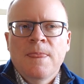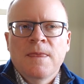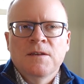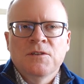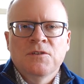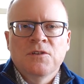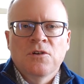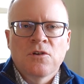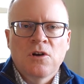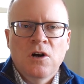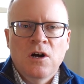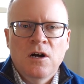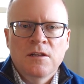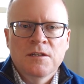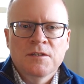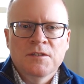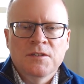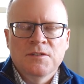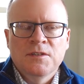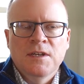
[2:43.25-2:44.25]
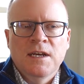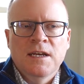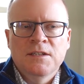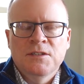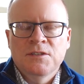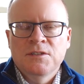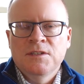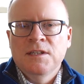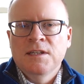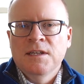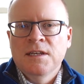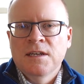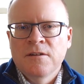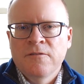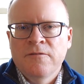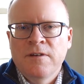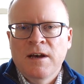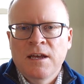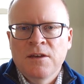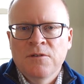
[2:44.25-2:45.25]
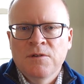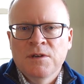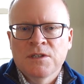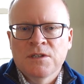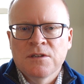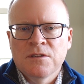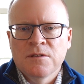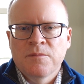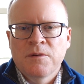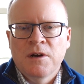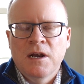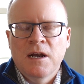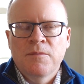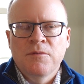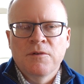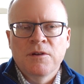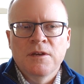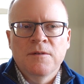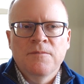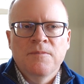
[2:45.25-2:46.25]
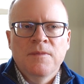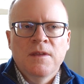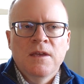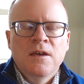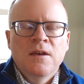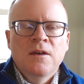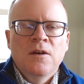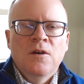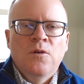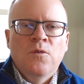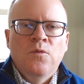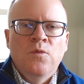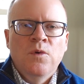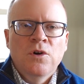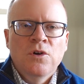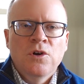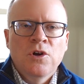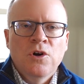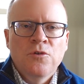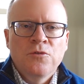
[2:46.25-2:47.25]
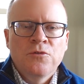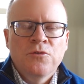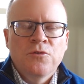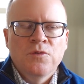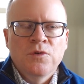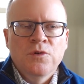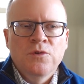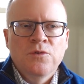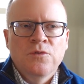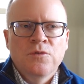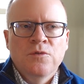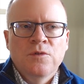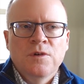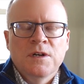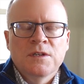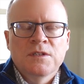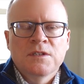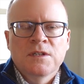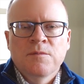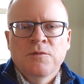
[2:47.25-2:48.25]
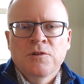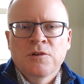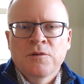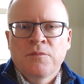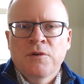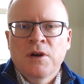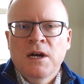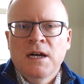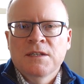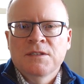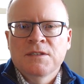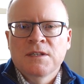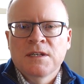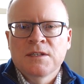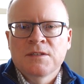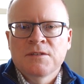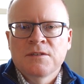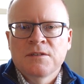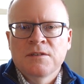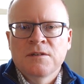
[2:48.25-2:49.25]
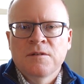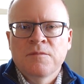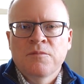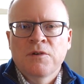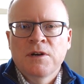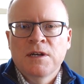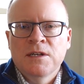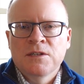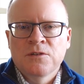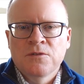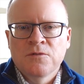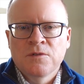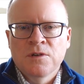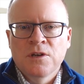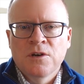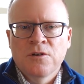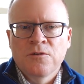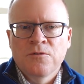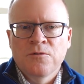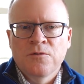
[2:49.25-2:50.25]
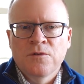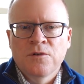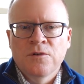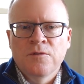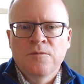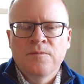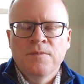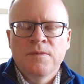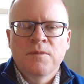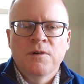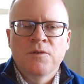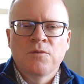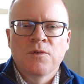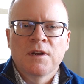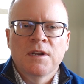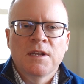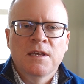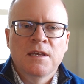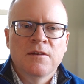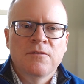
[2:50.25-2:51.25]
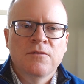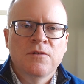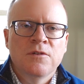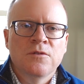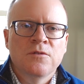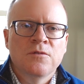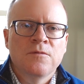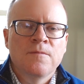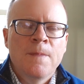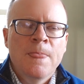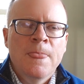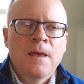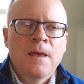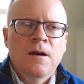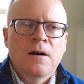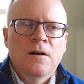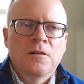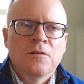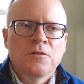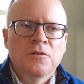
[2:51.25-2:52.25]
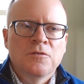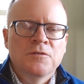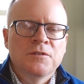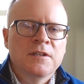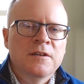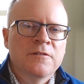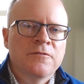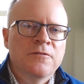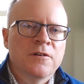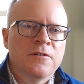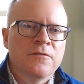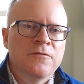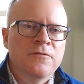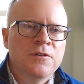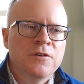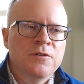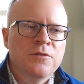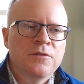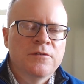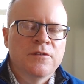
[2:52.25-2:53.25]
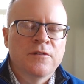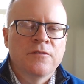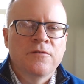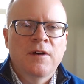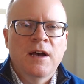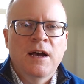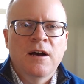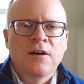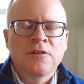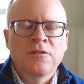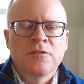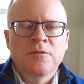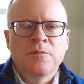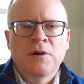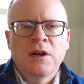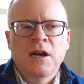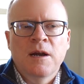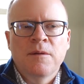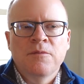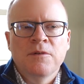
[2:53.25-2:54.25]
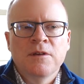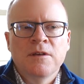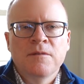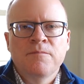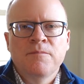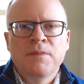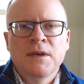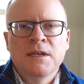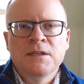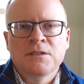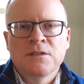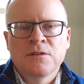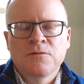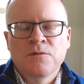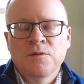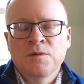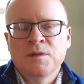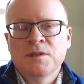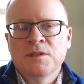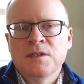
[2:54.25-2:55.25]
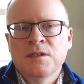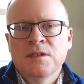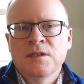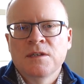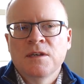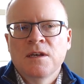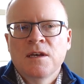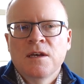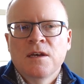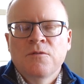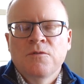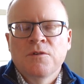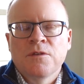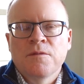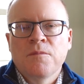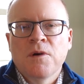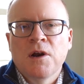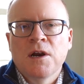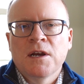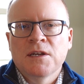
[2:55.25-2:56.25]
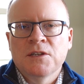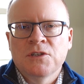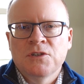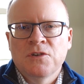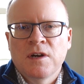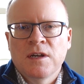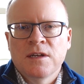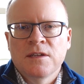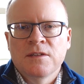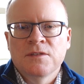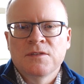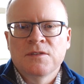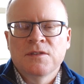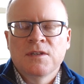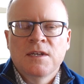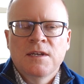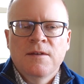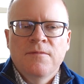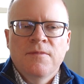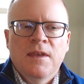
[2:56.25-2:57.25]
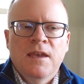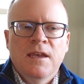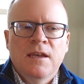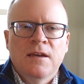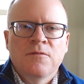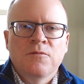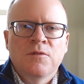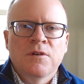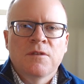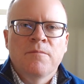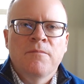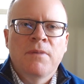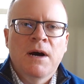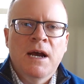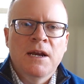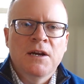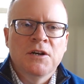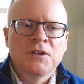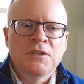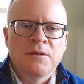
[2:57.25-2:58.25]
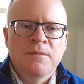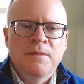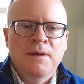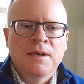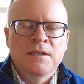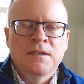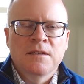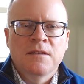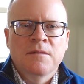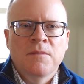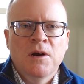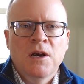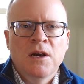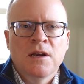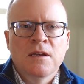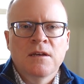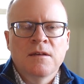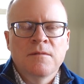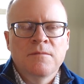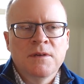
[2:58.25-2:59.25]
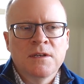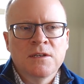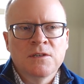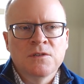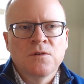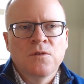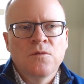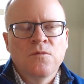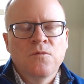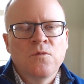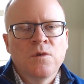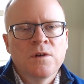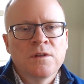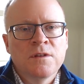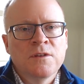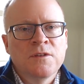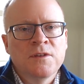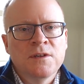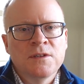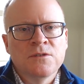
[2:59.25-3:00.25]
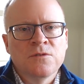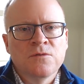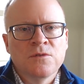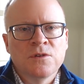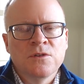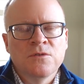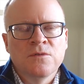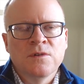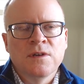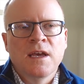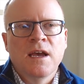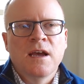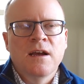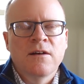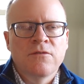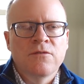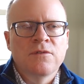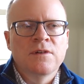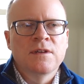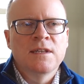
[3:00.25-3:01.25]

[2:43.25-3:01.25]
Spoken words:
is they'll call us and say, I just need to get a valuation of the property. We'll go through a similar process that an appraiser would go through, but we're going to give you a little different view of the value of the property based on what we see with market trends and with buyer demand in the market, because one of the things that we're doing every